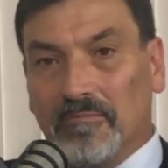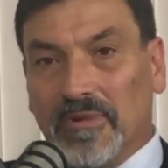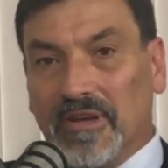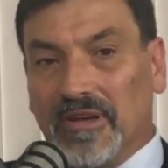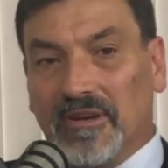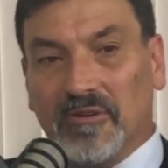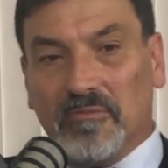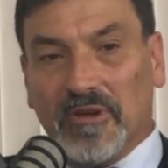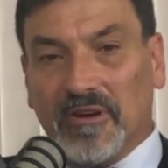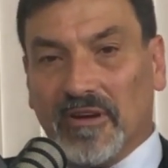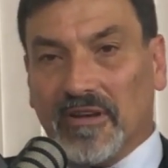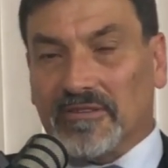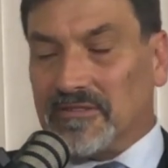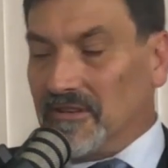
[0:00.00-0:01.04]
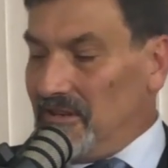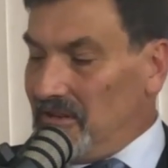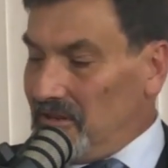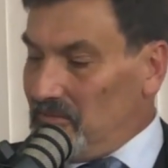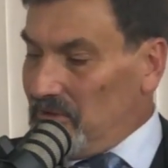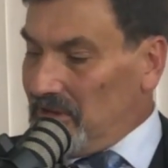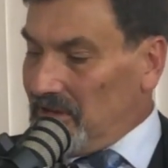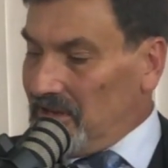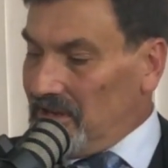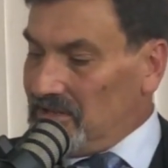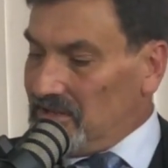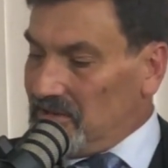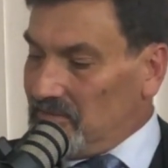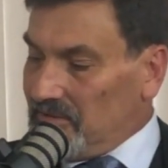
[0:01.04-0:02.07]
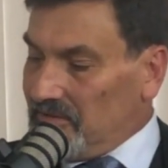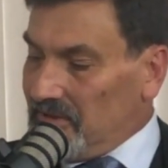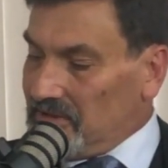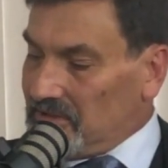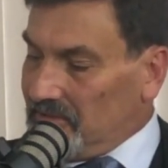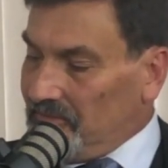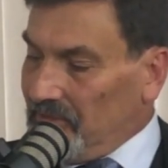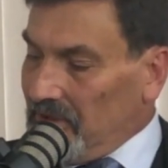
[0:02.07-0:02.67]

Man, I can tell you can pick an easier profession.